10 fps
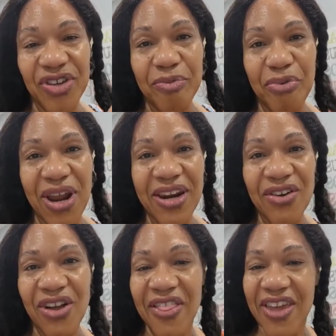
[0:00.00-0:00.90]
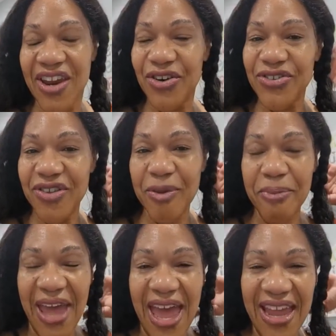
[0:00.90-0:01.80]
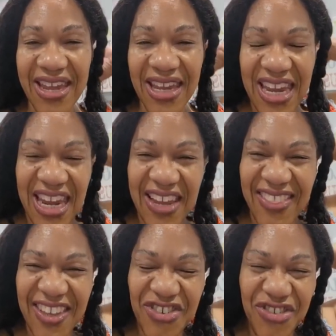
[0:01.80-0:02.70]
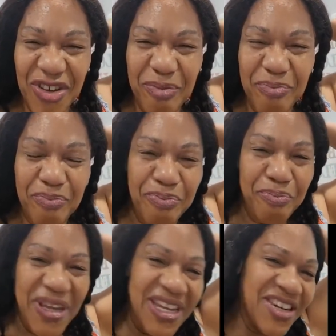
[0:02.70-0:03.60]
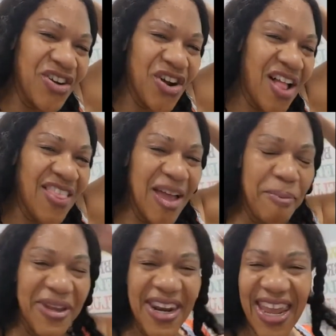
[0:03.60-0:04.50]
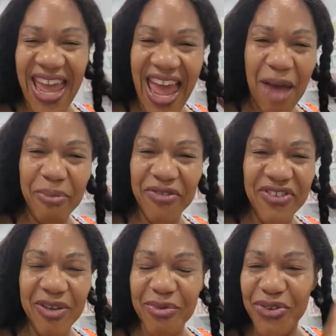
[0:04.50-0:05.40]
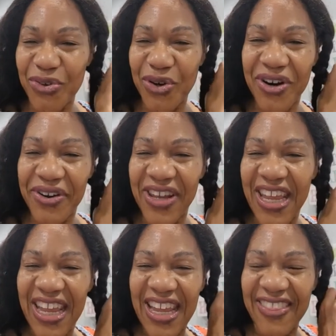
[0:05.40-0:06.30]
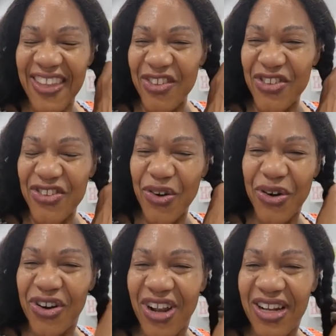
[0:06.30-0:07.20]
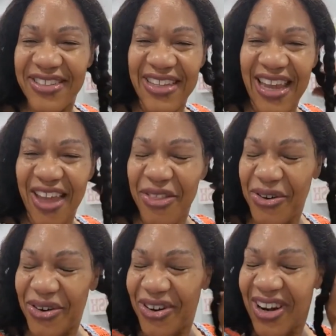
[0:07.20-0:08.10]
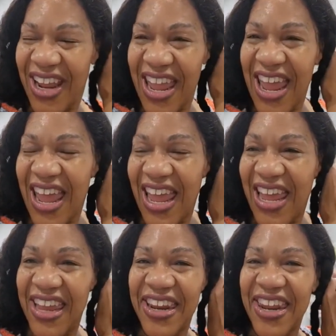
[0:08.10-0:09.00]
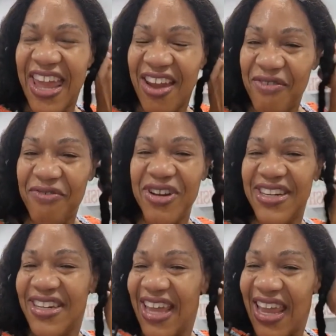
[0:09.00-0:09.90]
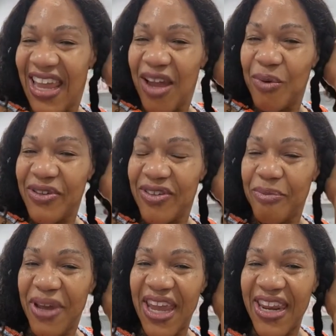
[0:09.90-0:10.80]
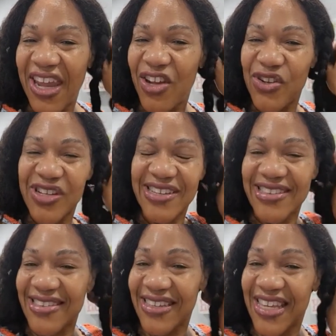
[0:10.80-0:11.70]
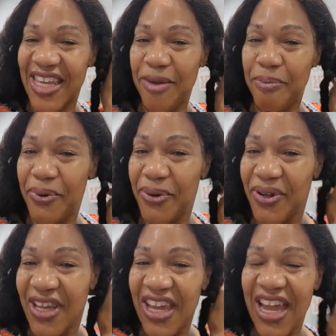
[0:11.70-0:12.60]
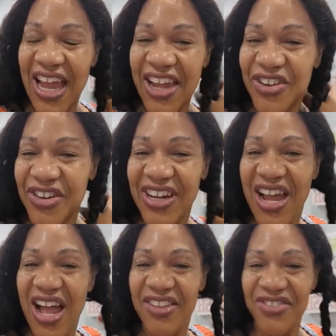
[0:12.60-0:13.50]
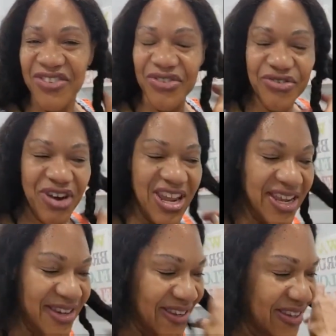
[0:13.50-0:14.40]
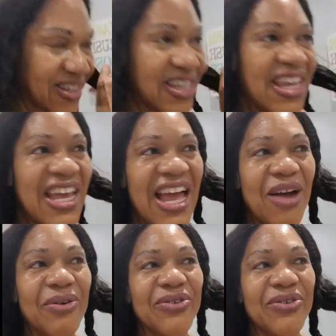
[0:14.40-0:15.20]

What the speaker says: braided all the hair to the back, and then she pinned it all up in a cap of some sort, and then sewed it all together. And every day I was in pain. I couldn't sleep. I couldn't concentrate. It